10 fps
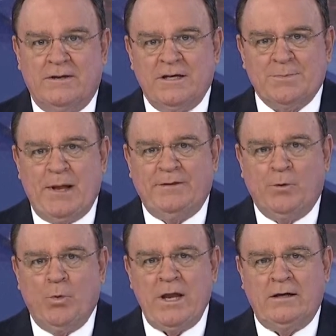They spent
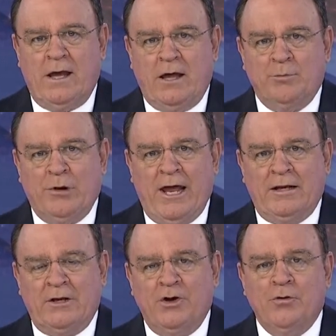the weekend
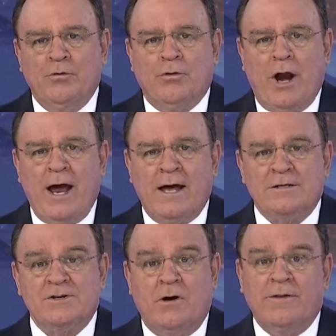planting new
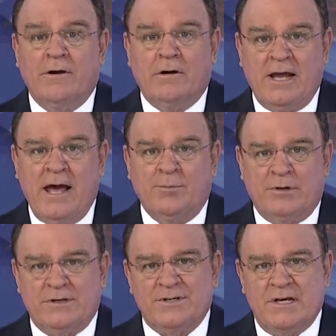grass on their
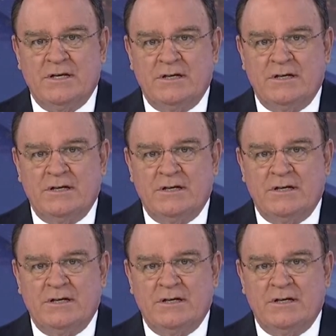campus,